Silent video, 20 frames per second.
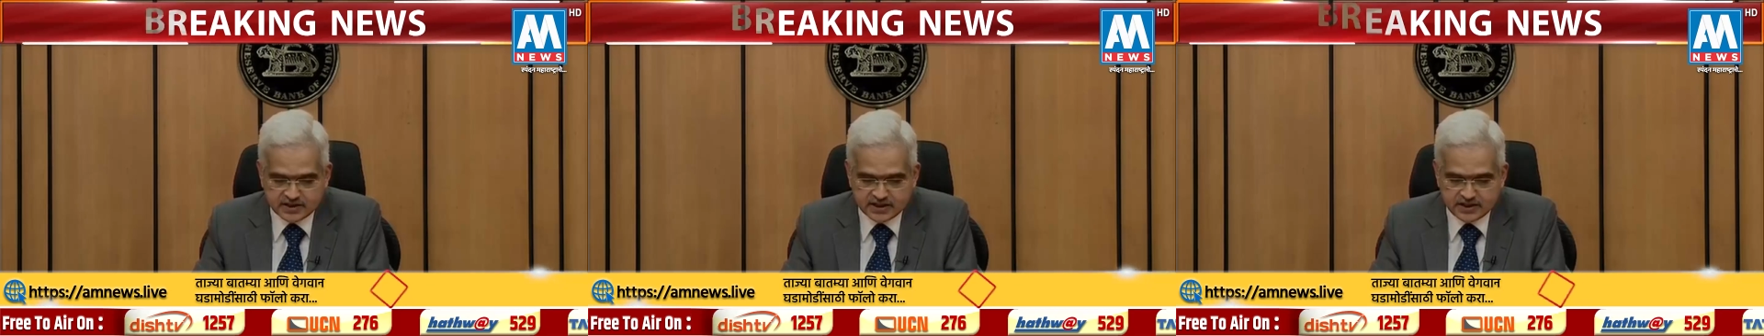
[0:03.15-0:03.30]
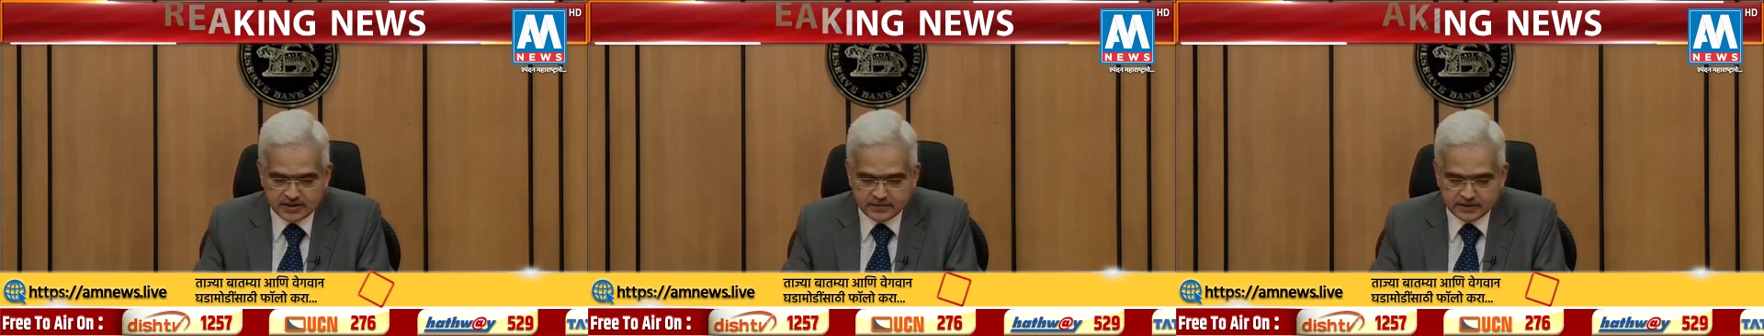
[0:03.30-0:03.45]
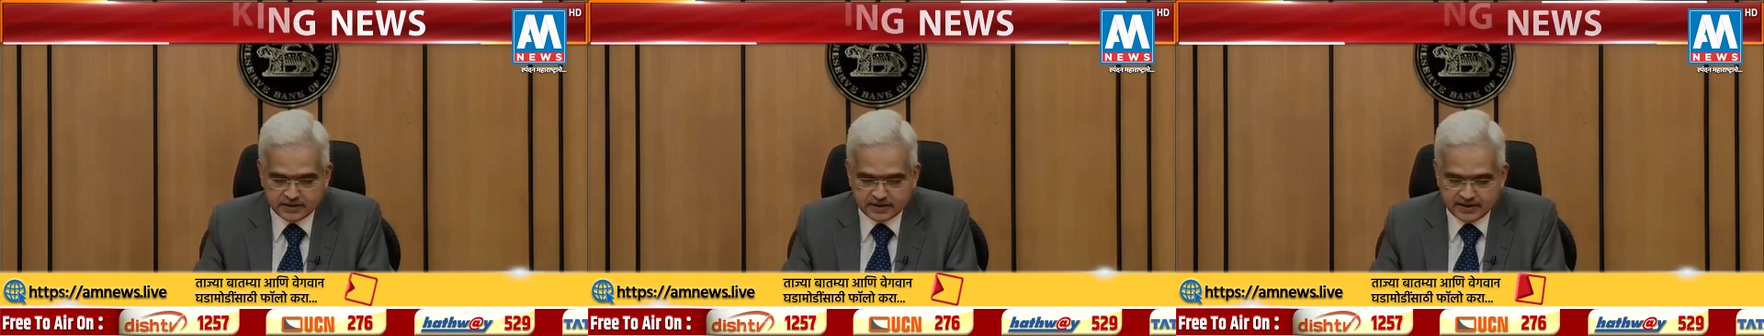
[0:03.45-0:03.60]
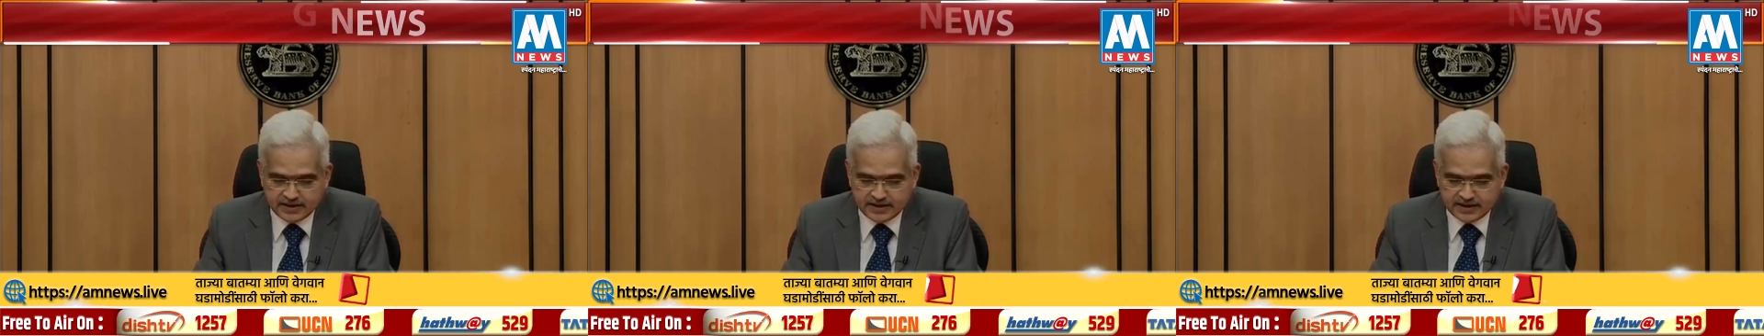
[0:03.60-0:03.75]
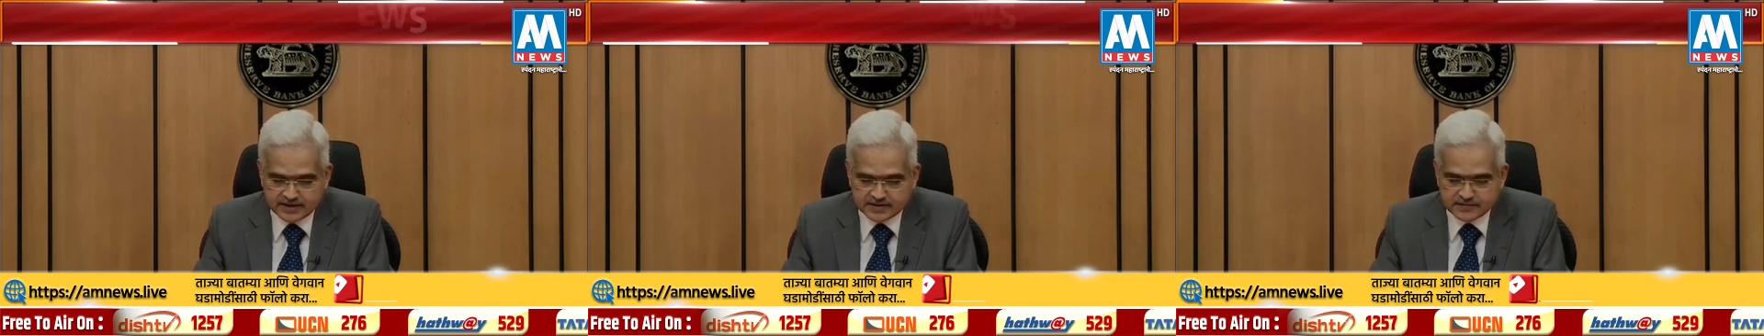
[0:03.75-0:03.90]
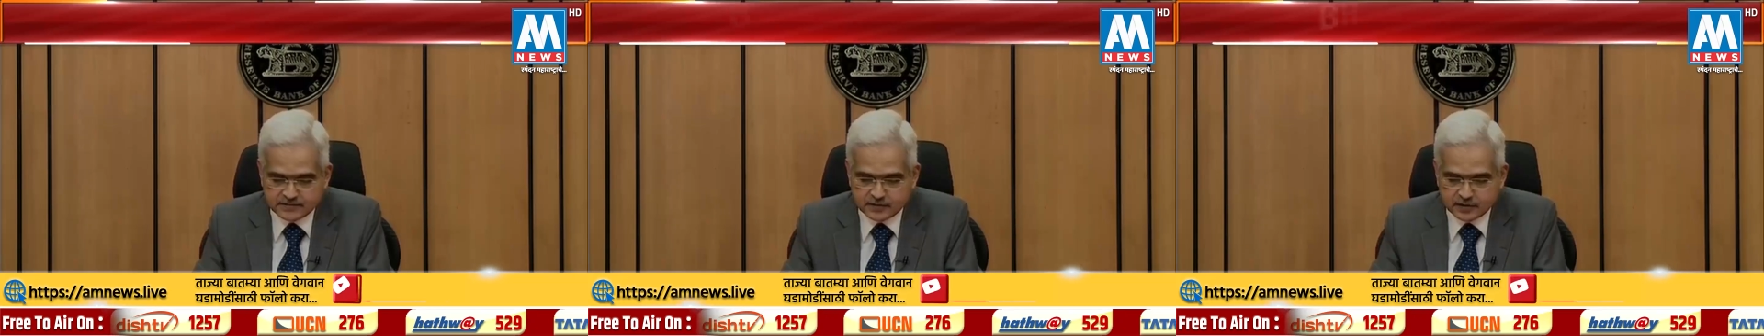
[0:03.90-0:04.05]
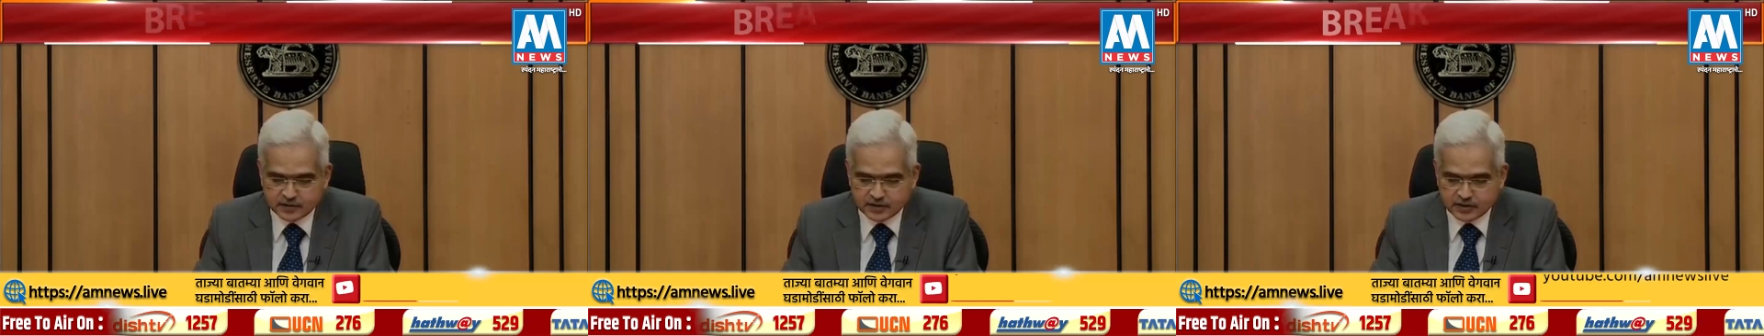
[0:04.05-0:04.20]

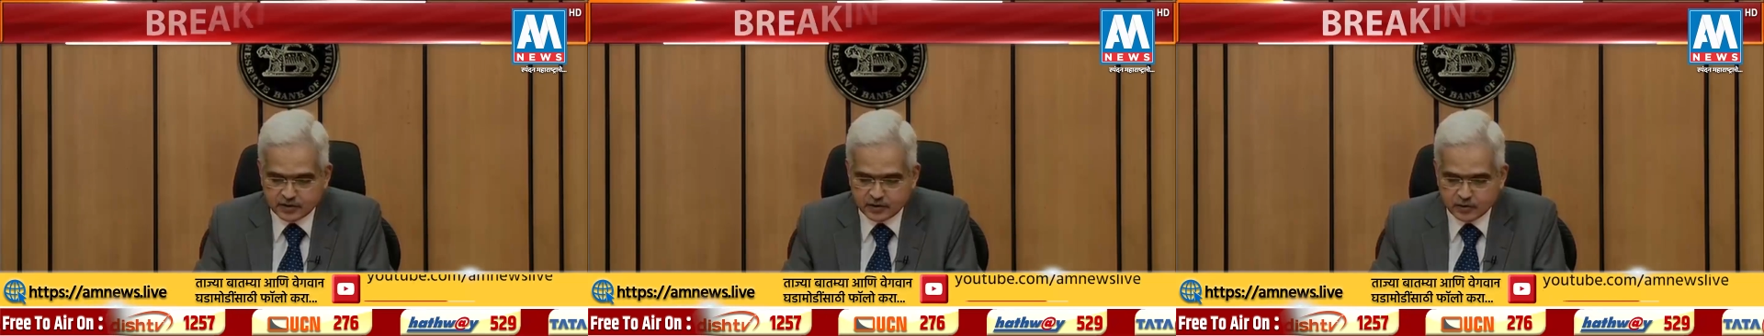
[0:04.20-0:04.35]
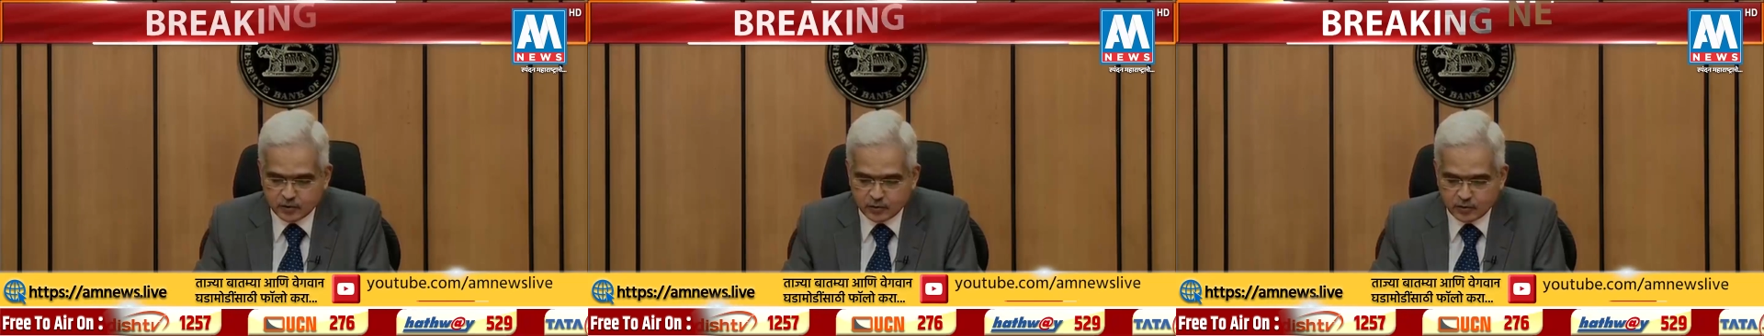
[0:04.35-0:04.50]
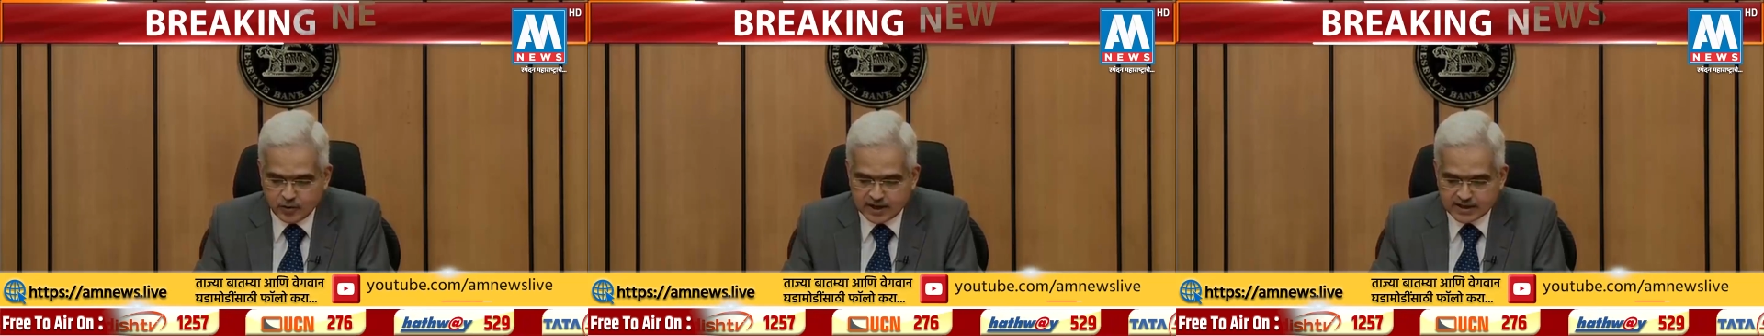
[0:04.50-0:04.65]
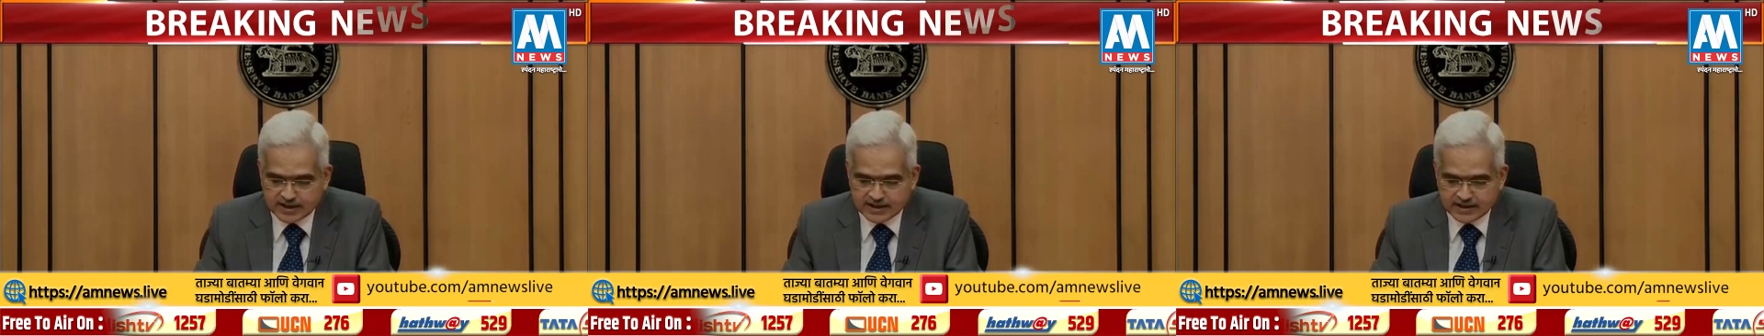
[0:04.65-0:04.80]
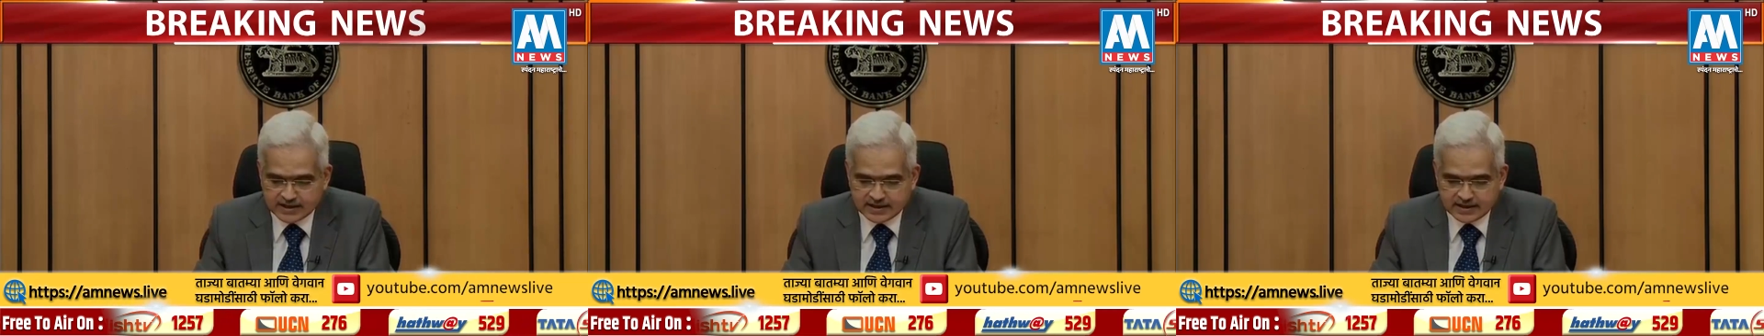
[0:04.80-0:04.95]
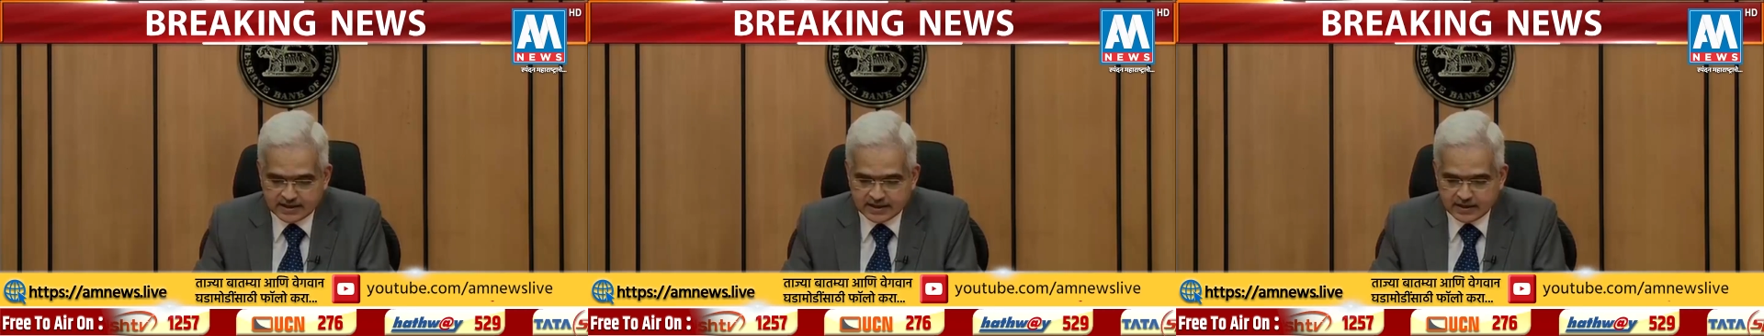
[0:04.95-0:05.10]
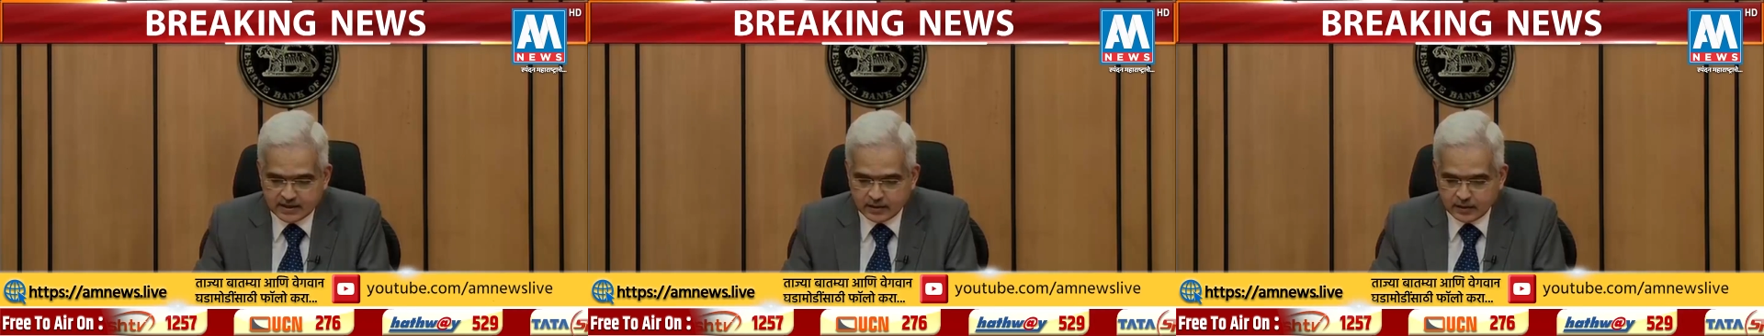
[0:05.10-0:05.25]

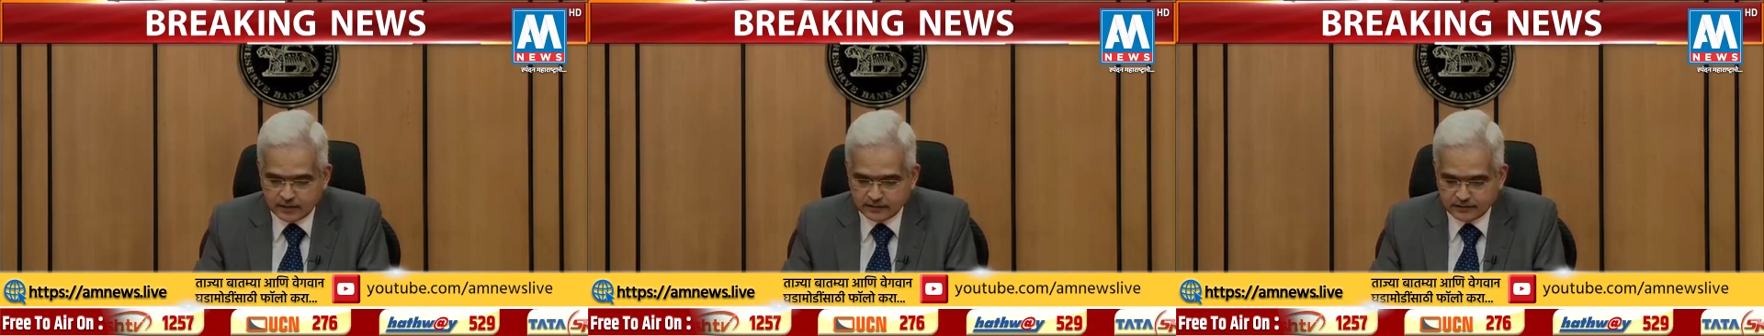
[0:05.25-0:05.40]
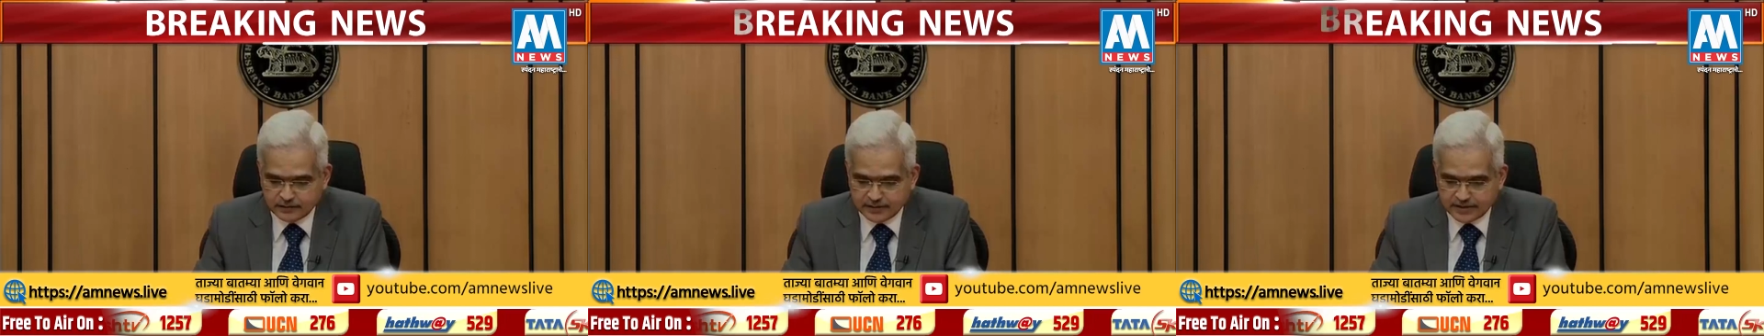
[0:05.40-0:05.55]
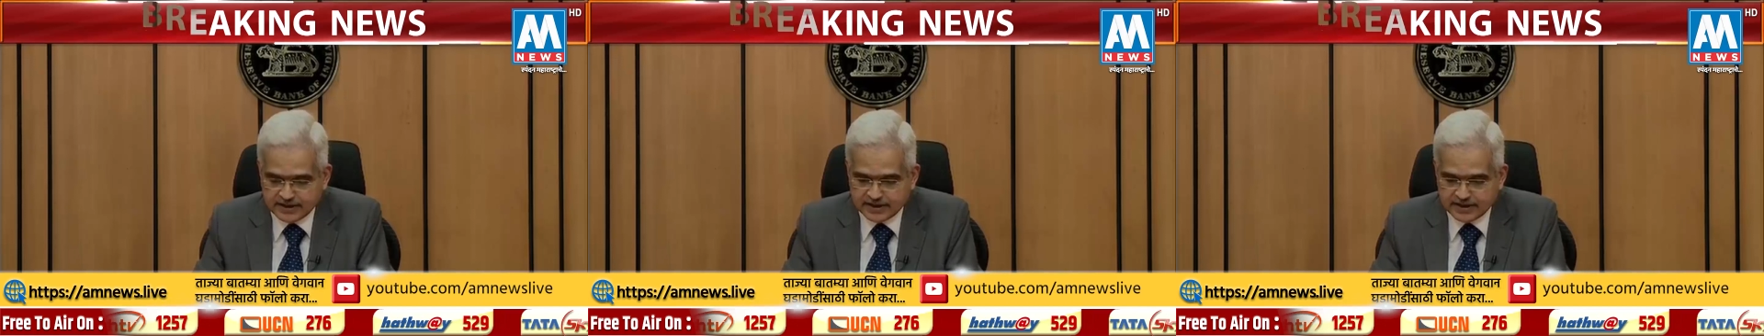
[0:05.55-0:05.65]
3.4% to